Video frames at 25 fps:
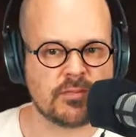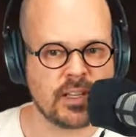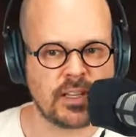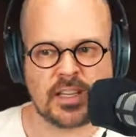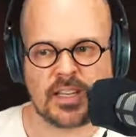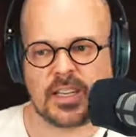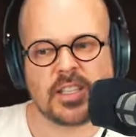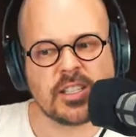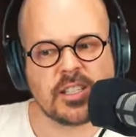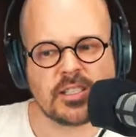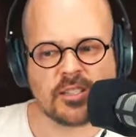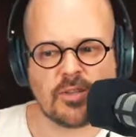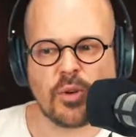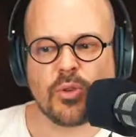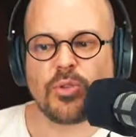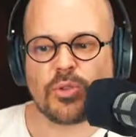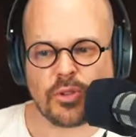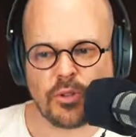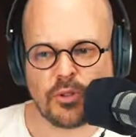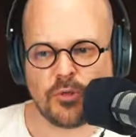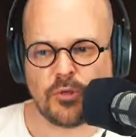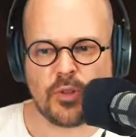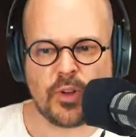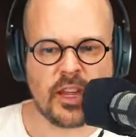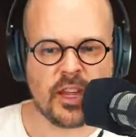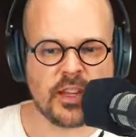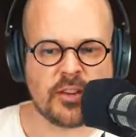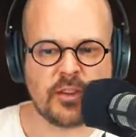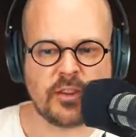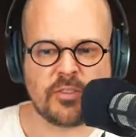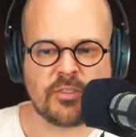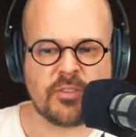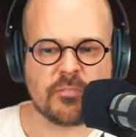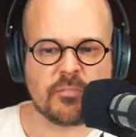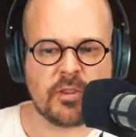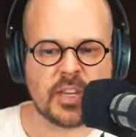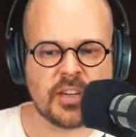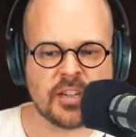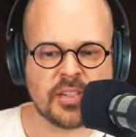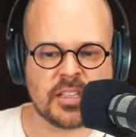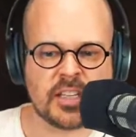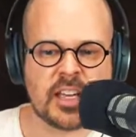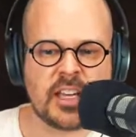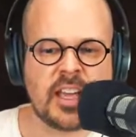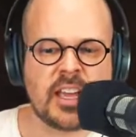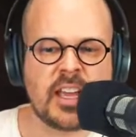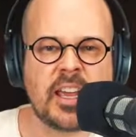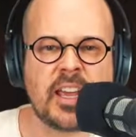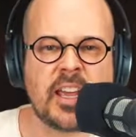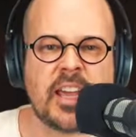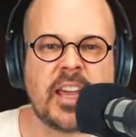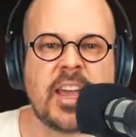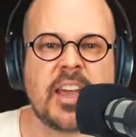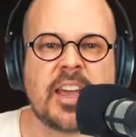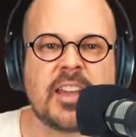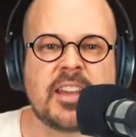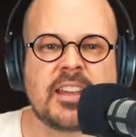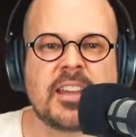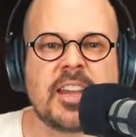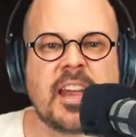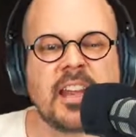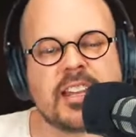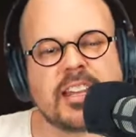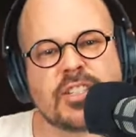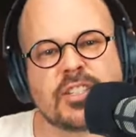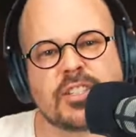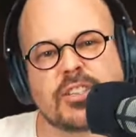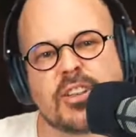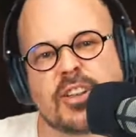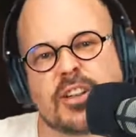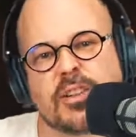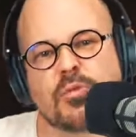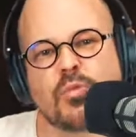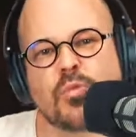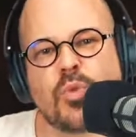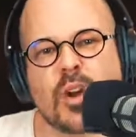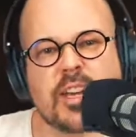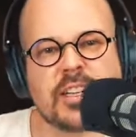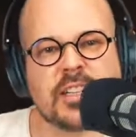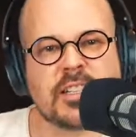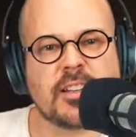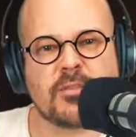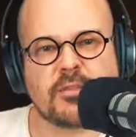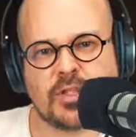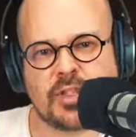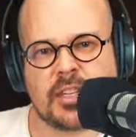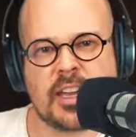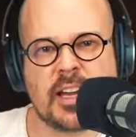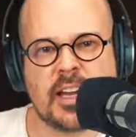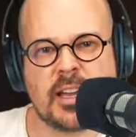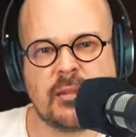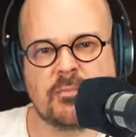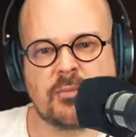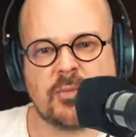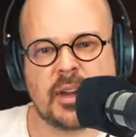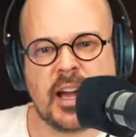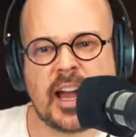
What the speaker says: That's also fair enough, because that is not a waste of time.